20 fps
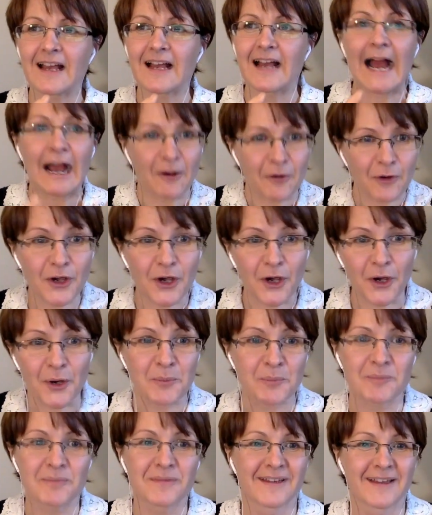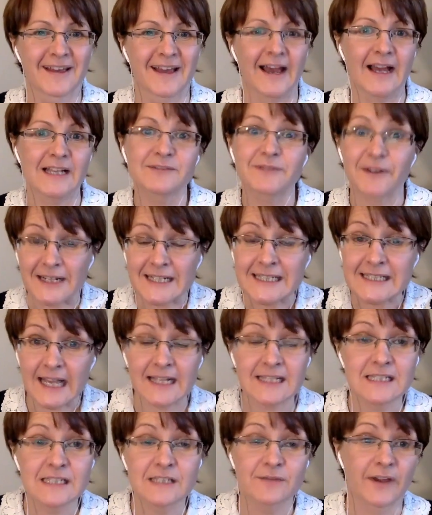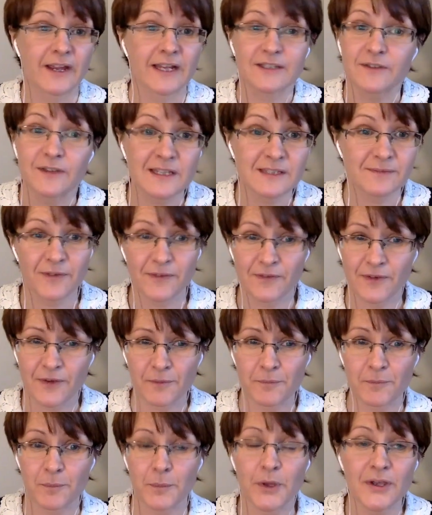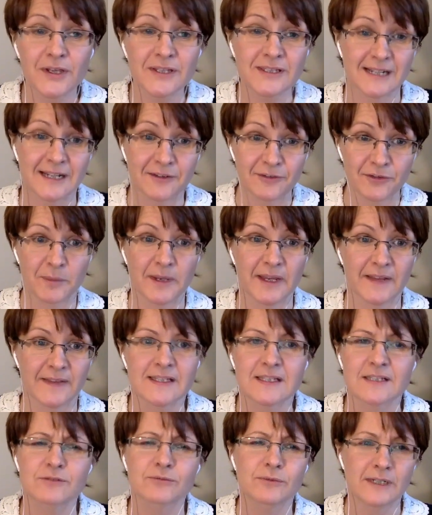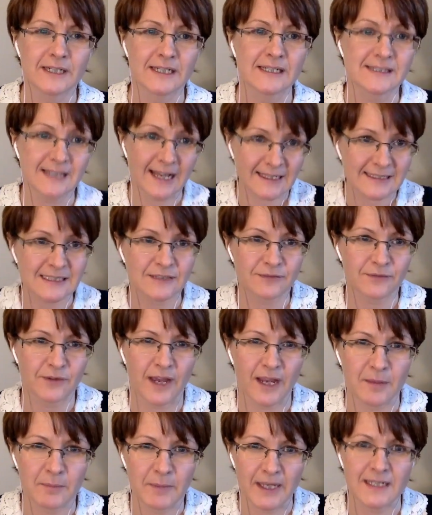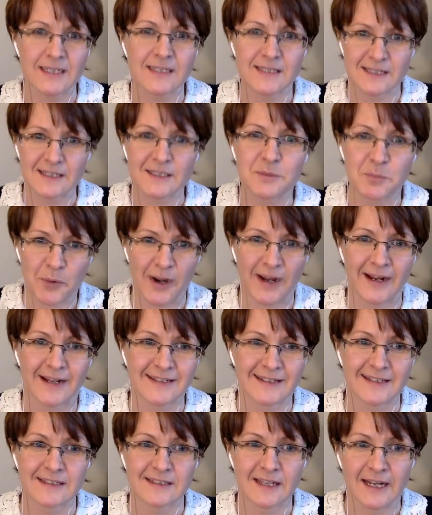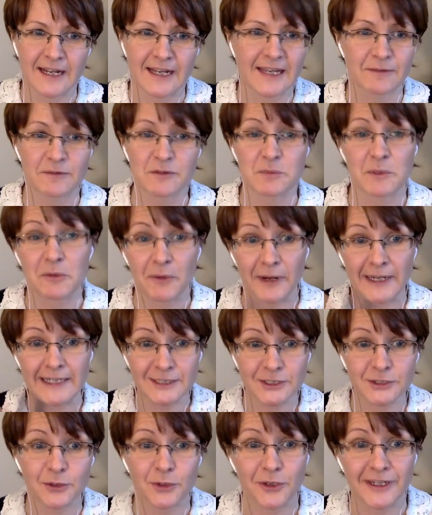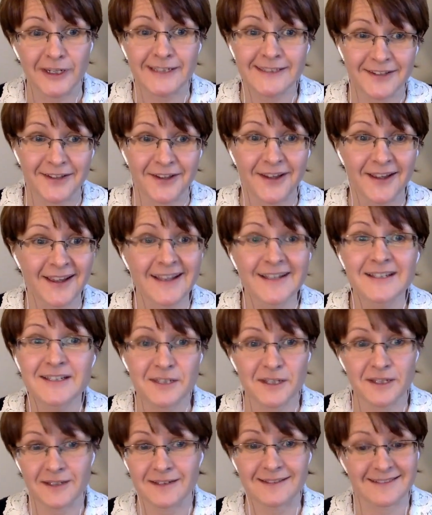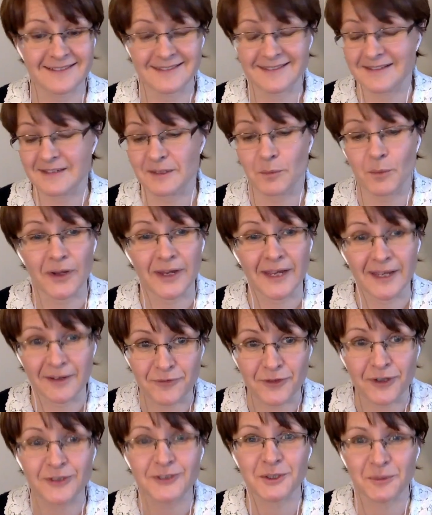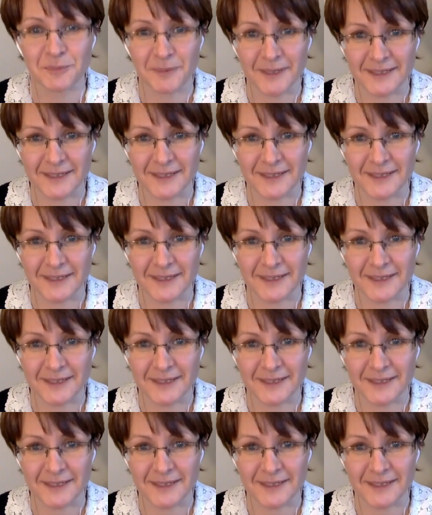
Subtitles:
outcome. It's very satisfying. So this, personally for me, this is really satisfying medicine to practice, and it gives me great joy to work in functional